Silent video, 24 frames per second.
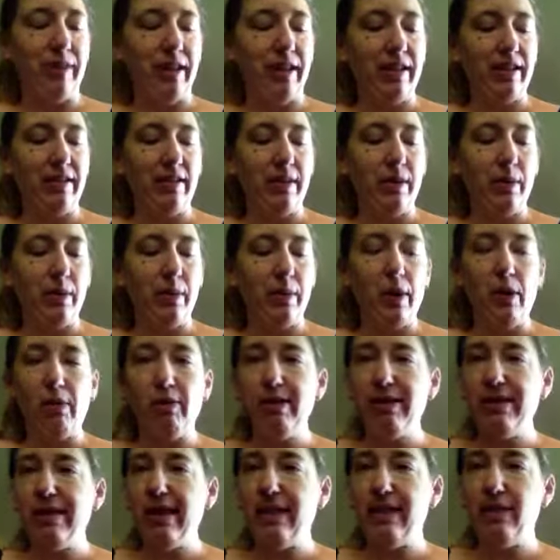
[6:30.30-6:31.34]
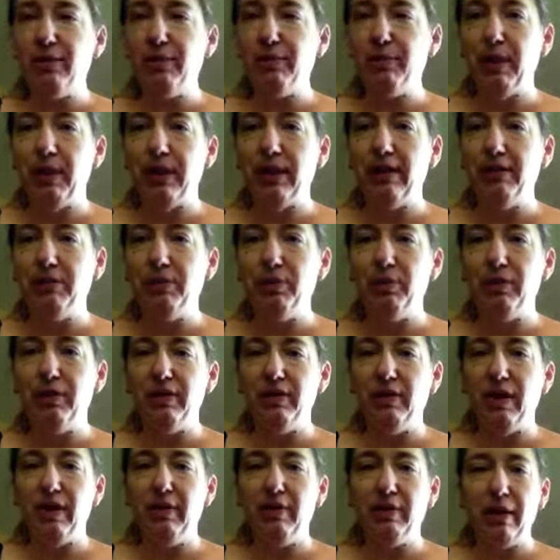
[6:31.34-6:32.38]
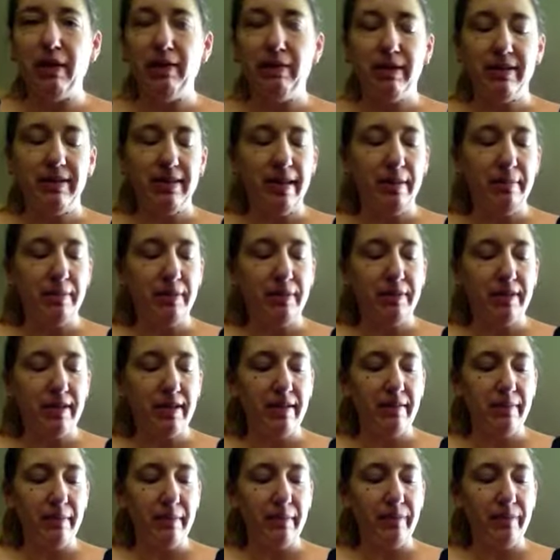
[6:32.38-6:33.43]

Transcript: So we always set those monkeys moving right away when Sam goes in.